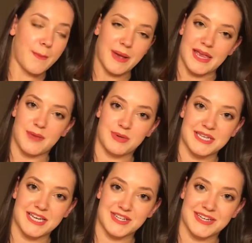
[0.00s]
my
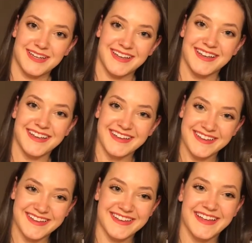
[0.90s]
amputation.
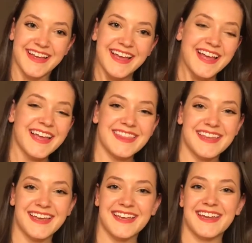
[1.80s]
And
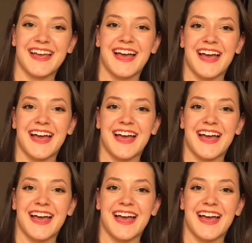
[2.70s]
then